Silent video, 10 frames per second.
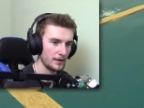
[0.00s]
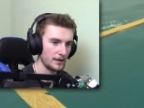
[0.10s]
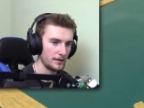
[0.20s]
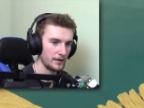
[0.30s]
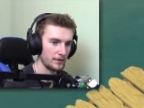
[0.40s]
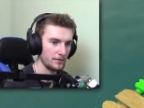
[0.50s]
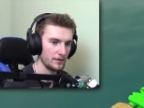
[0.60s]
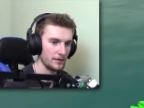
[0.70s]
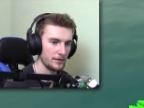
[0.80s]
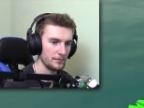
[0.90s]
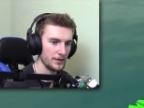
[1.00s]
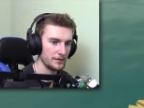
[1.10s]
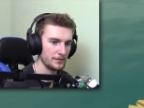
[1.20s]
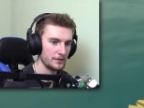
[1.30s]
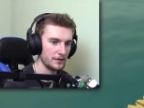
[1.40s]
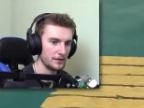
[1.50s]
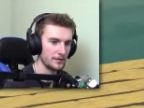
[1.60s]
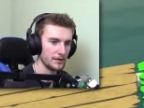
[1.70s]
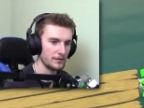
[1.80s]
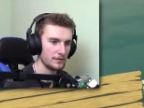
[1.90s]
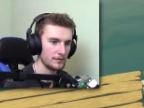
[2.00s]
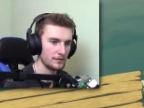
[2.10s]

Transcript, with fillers: Okay, now build. Alright.